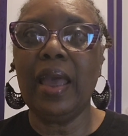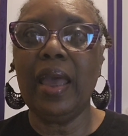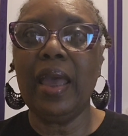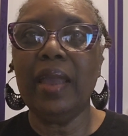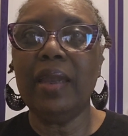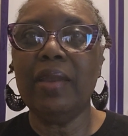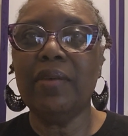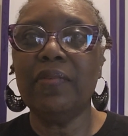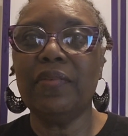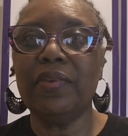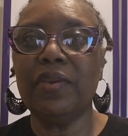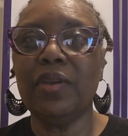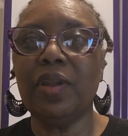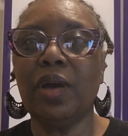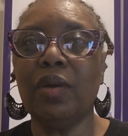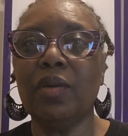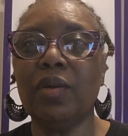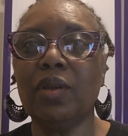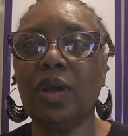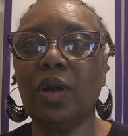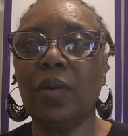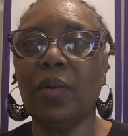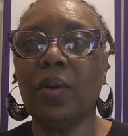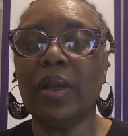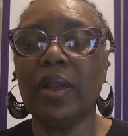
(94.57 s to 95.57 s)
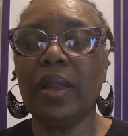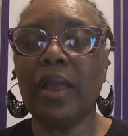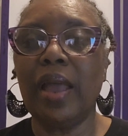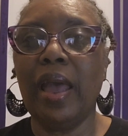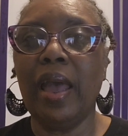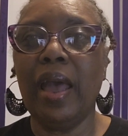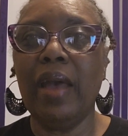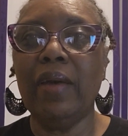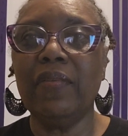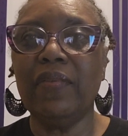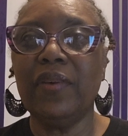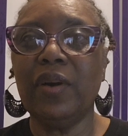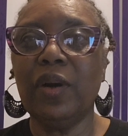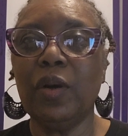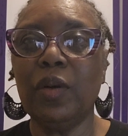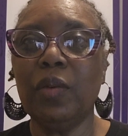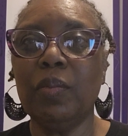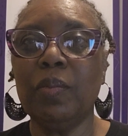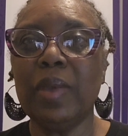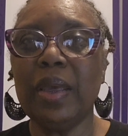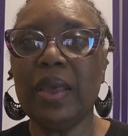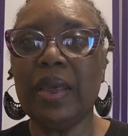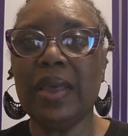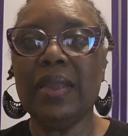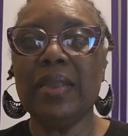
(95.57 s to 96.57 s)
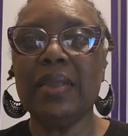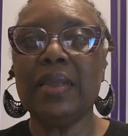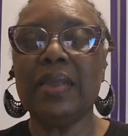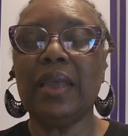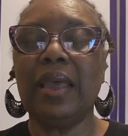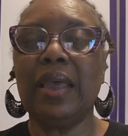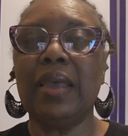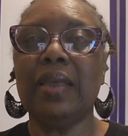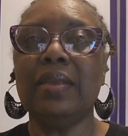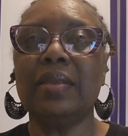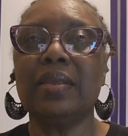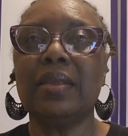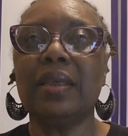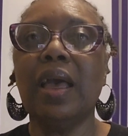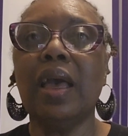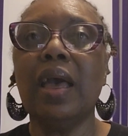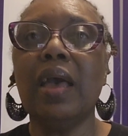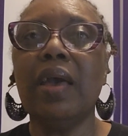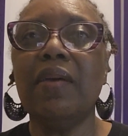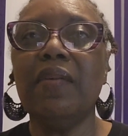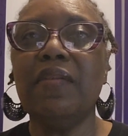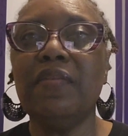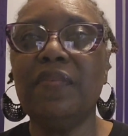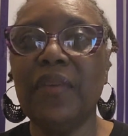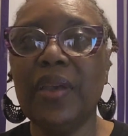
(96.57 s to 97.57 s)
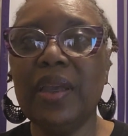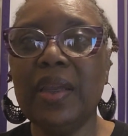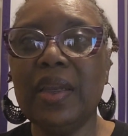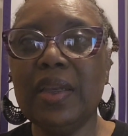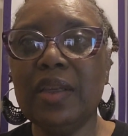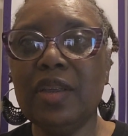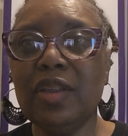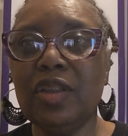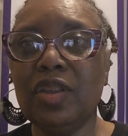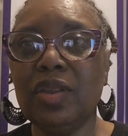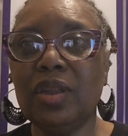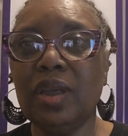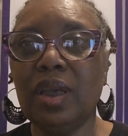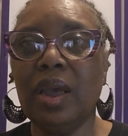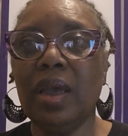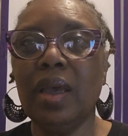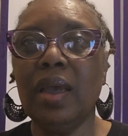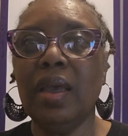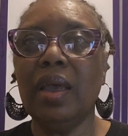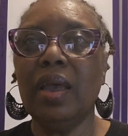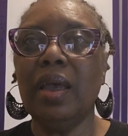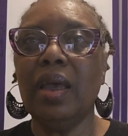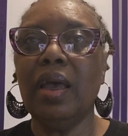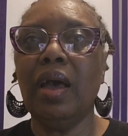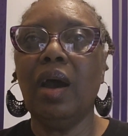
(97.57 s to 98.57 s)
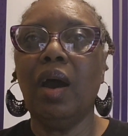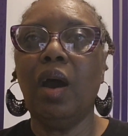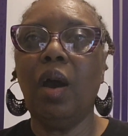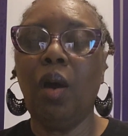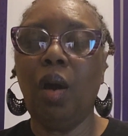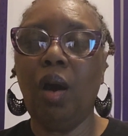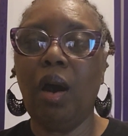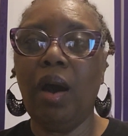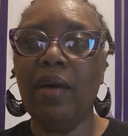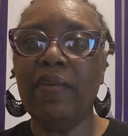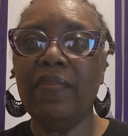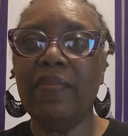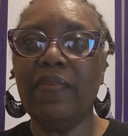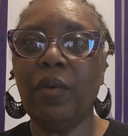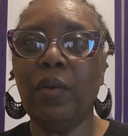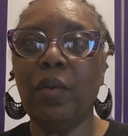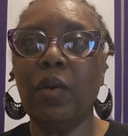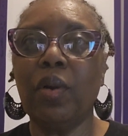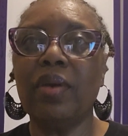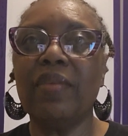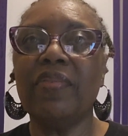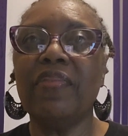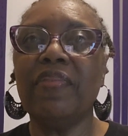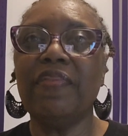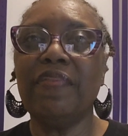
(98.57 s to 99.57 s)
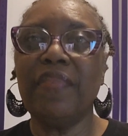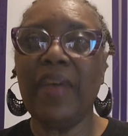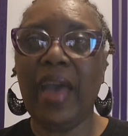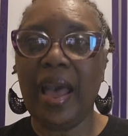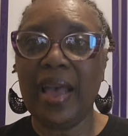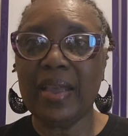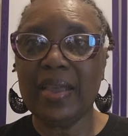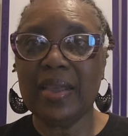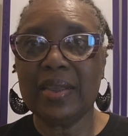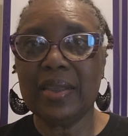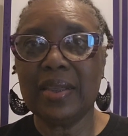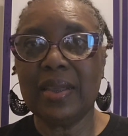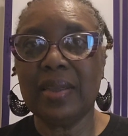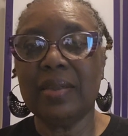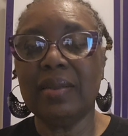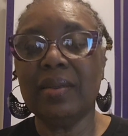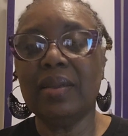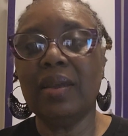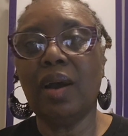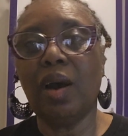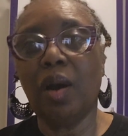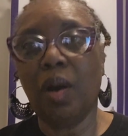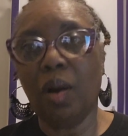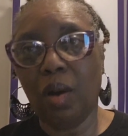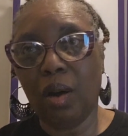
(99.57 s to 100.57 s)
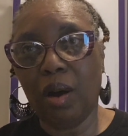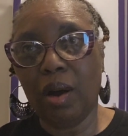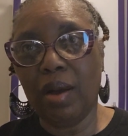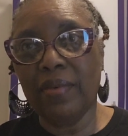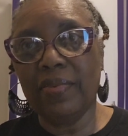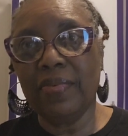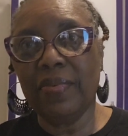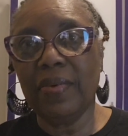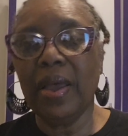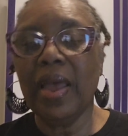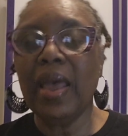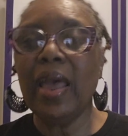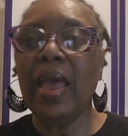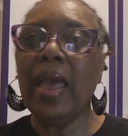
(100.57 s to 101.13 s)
And if you don't know what FO means, it's finished off or fastened off.